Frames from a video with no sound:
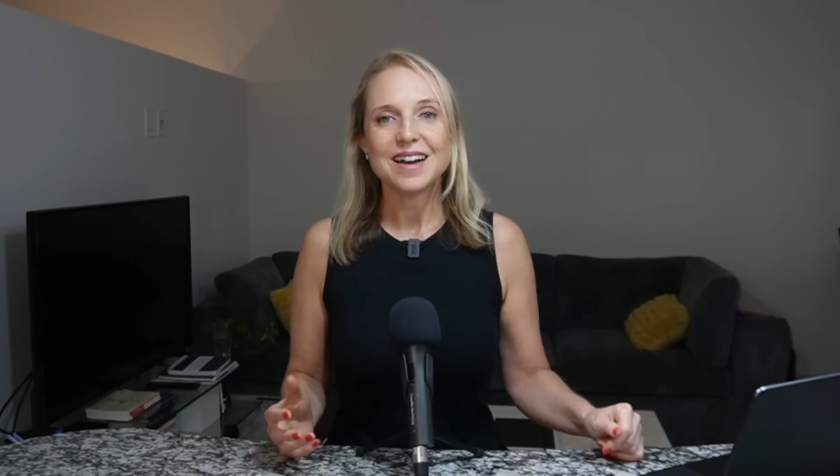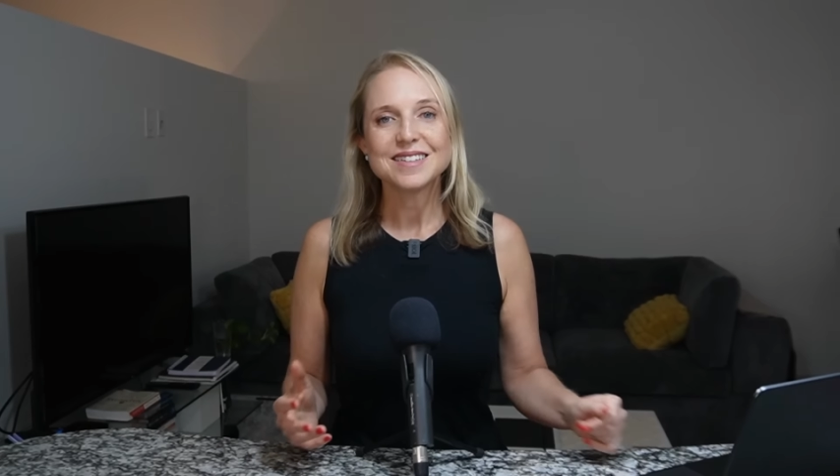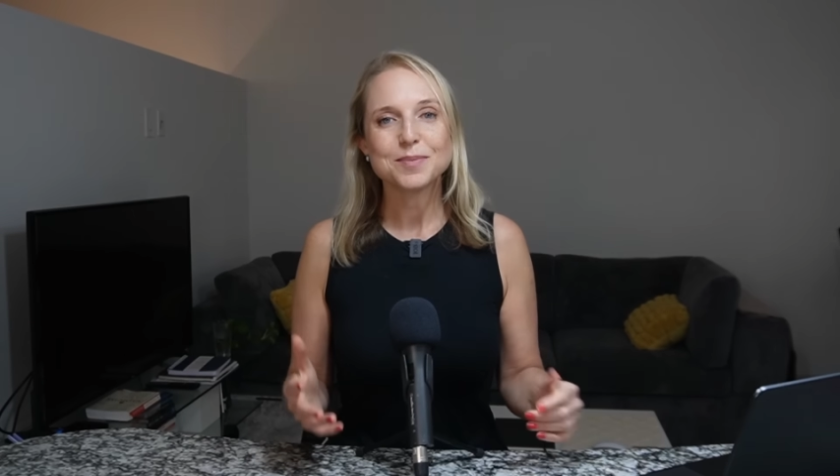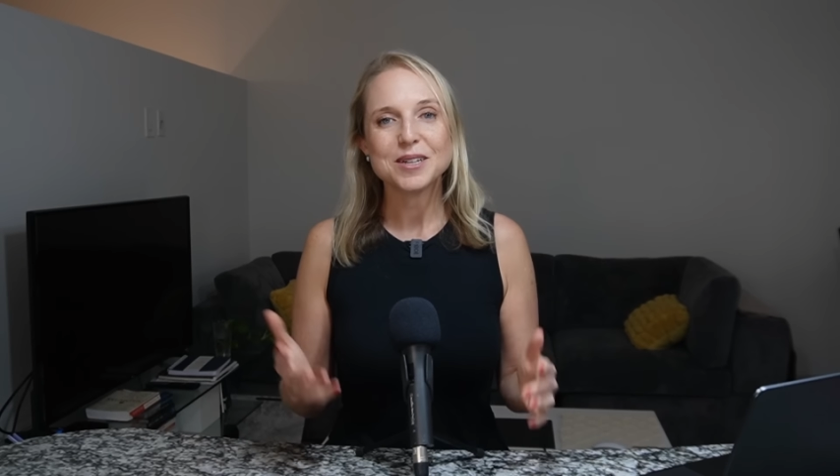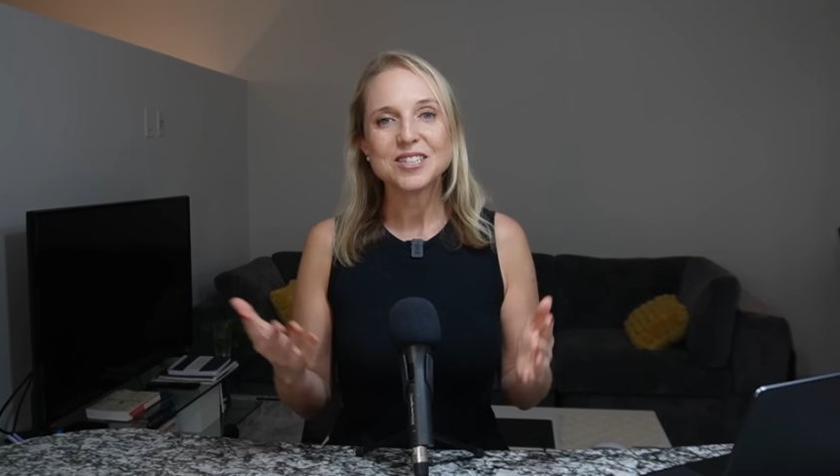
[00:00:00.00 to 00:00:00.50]

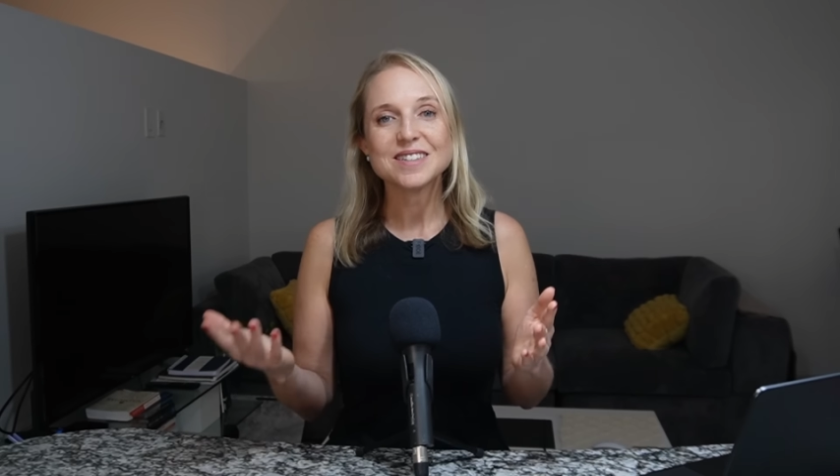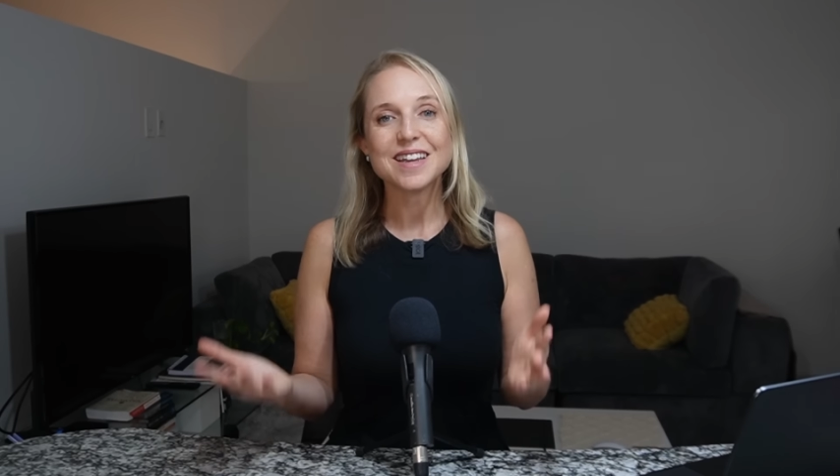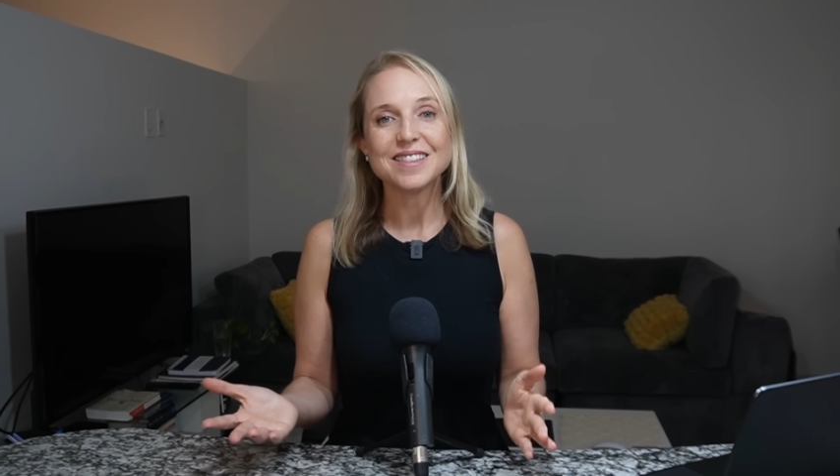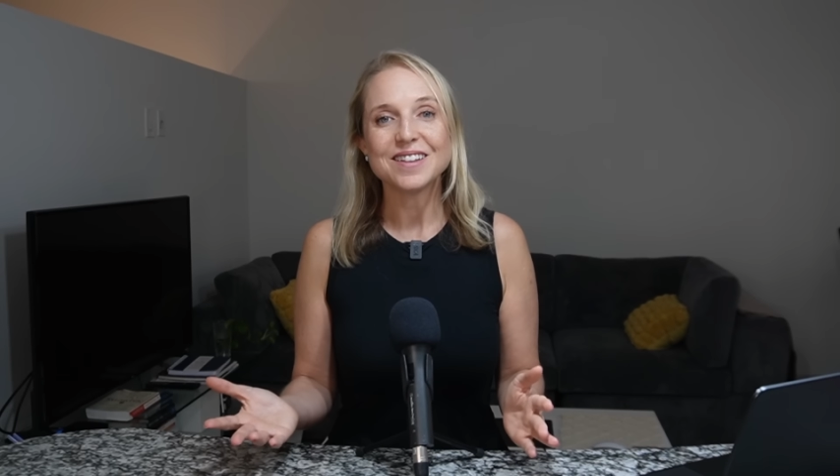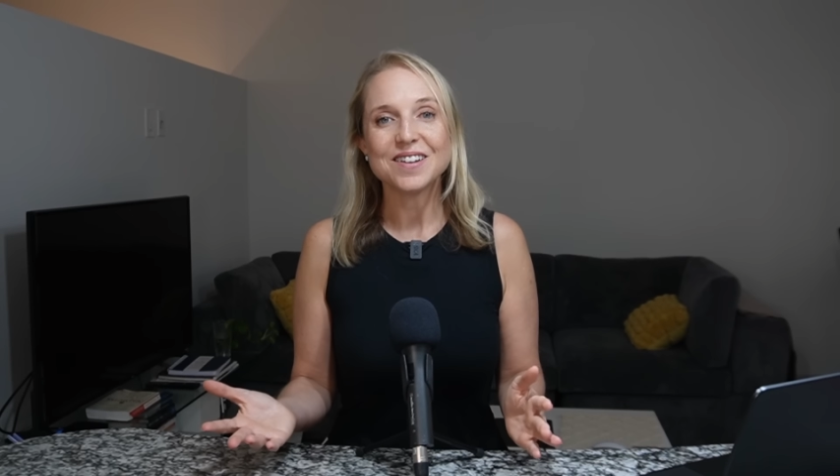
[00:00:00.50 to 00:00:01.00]
As much as
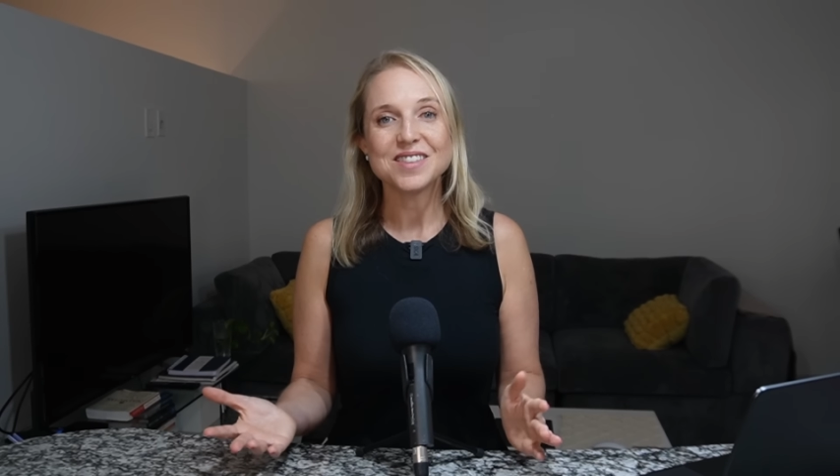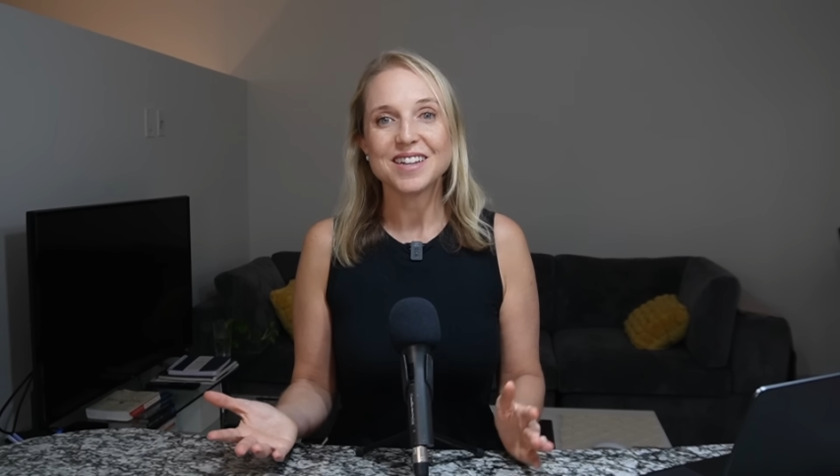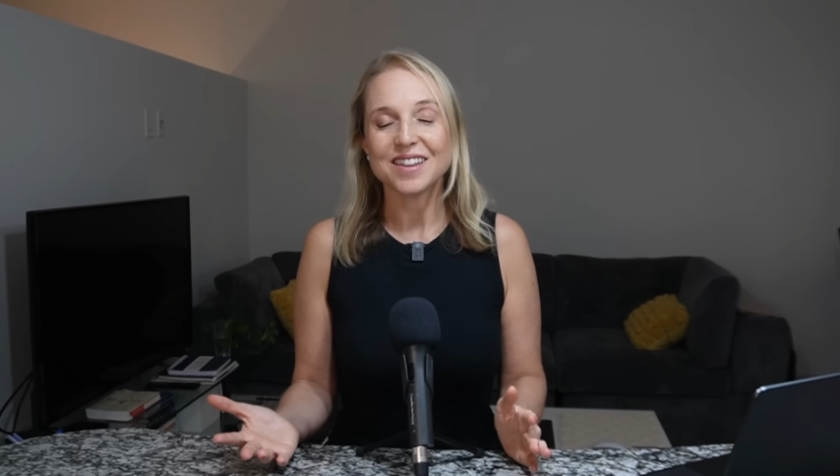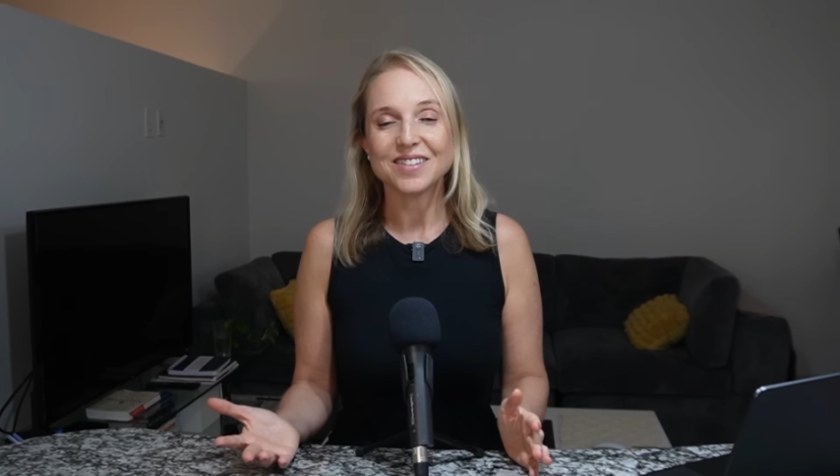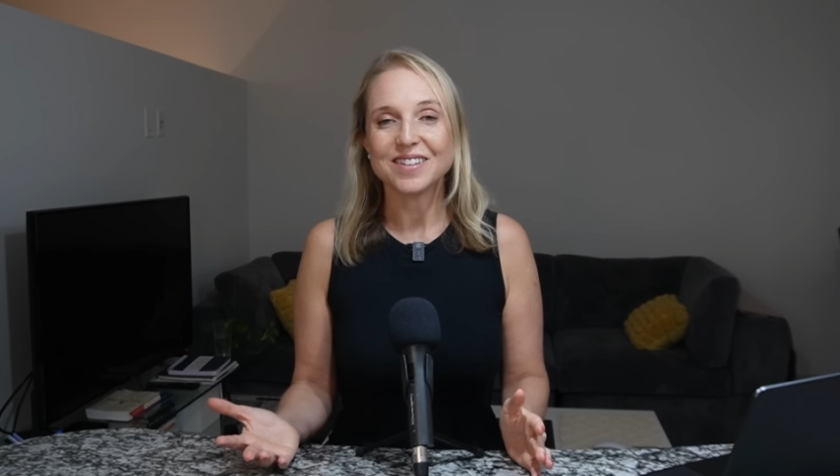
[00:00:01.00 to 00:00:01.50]
I love the
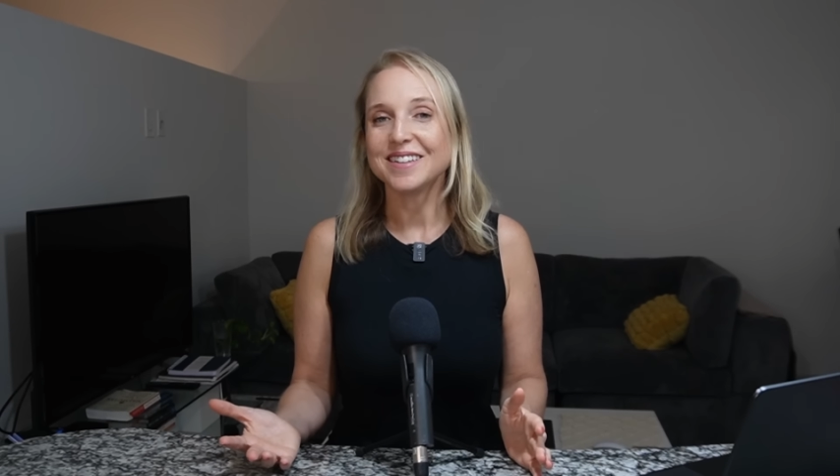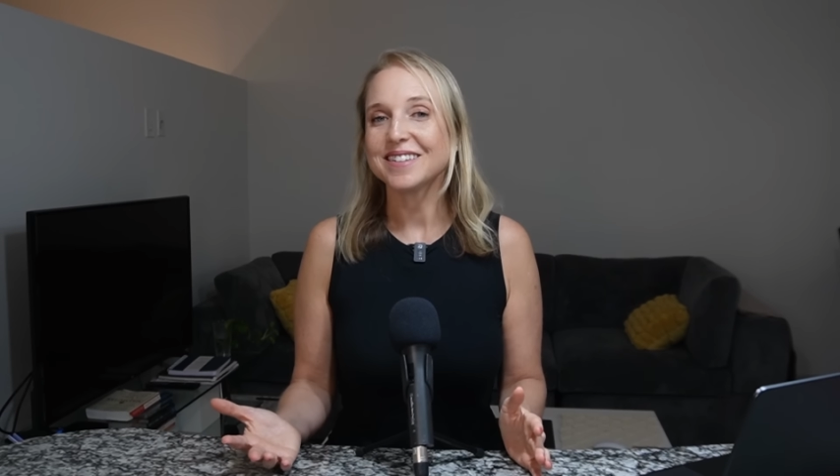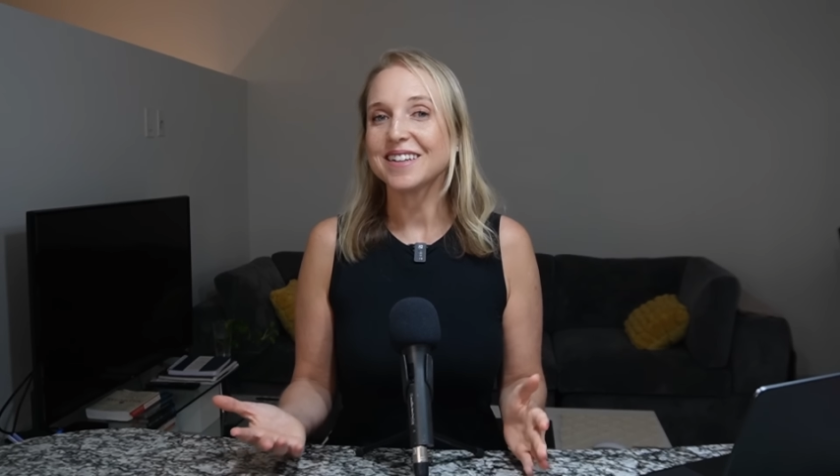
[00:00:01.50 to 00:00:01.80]
Netherlands